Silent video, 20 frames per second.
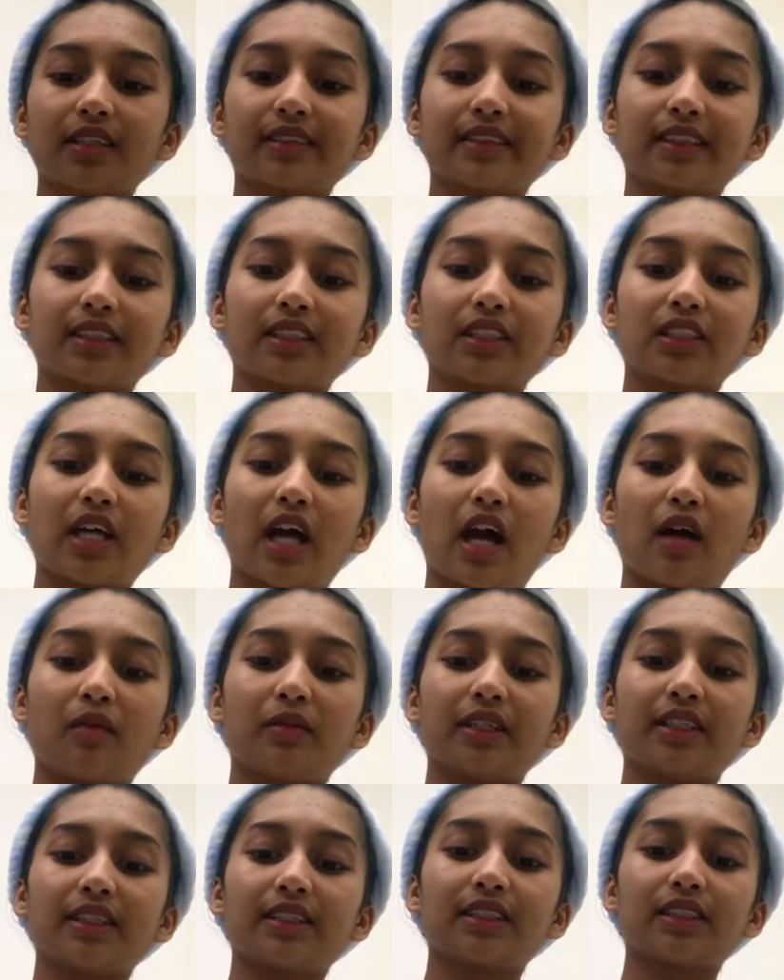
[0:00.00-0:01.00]
says
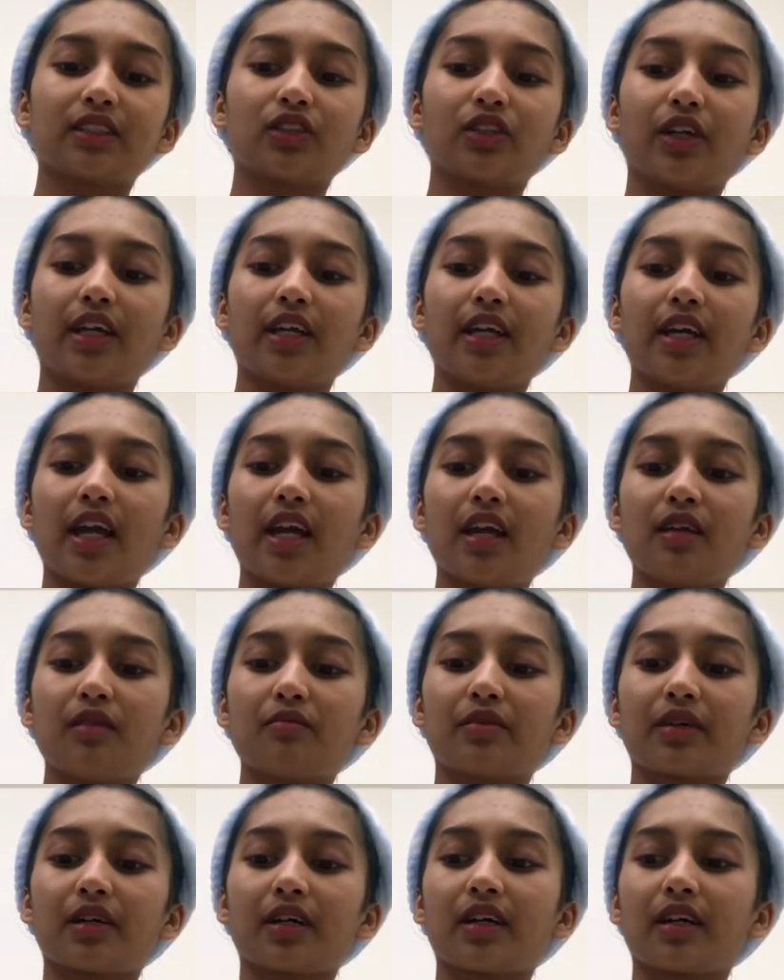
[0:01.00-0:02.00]
Childless
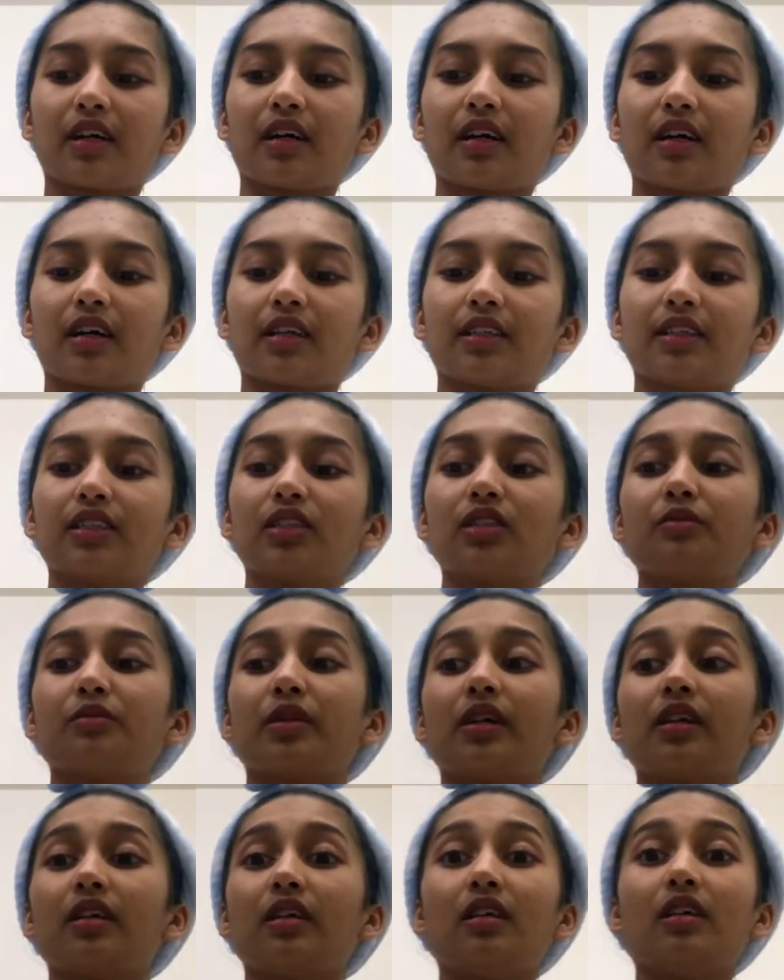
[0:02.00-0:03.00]
38, but this is
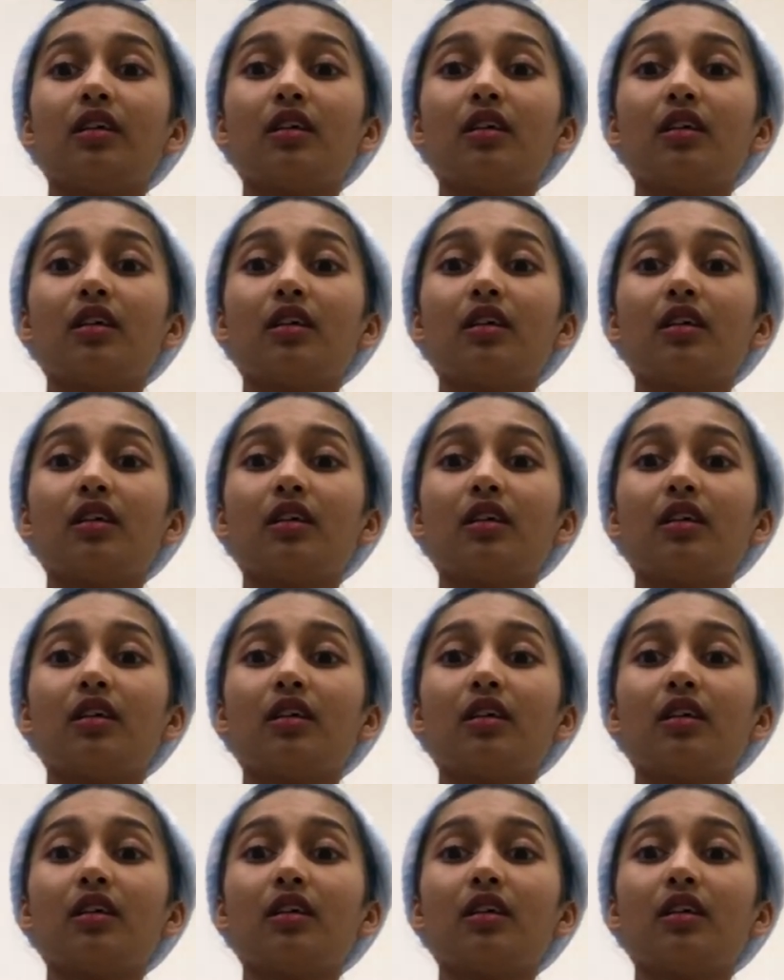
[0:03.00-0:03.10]
pretty